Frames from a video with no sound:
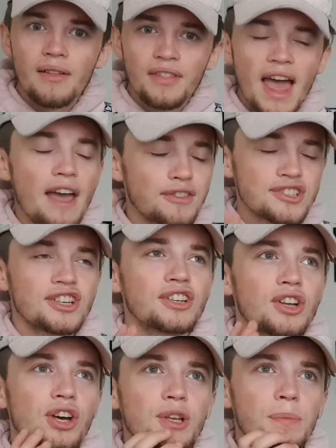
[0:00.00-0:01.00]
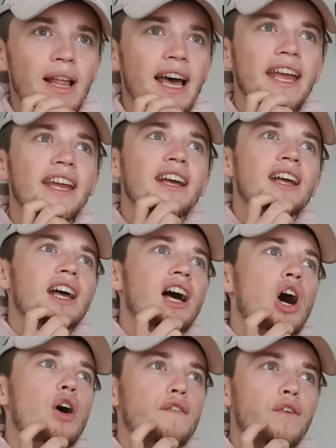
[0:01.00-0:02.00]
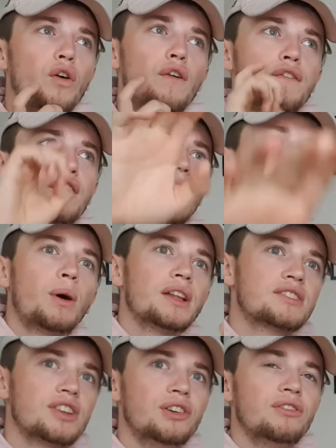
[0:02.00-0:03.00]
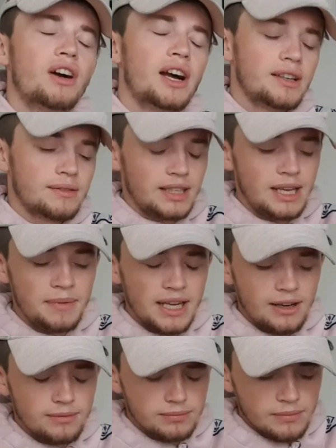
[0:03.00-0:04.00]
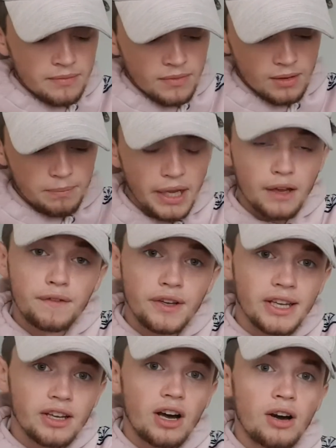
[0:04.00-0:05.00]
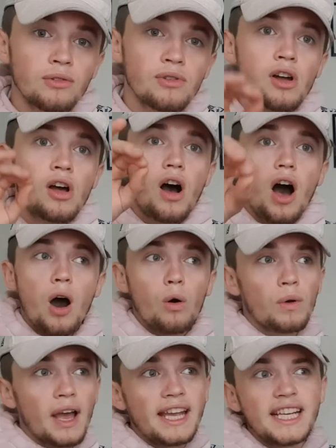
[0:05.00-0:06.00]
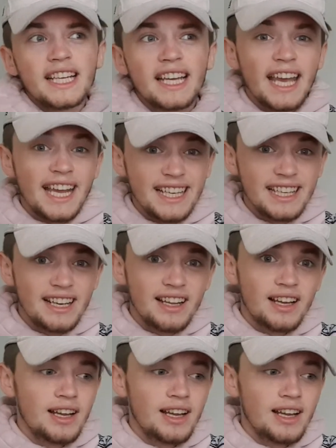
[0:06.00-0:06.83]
Everton could play a 4-3-1-2, right? Hear me out. Pickford in goal. Holgate and Keane.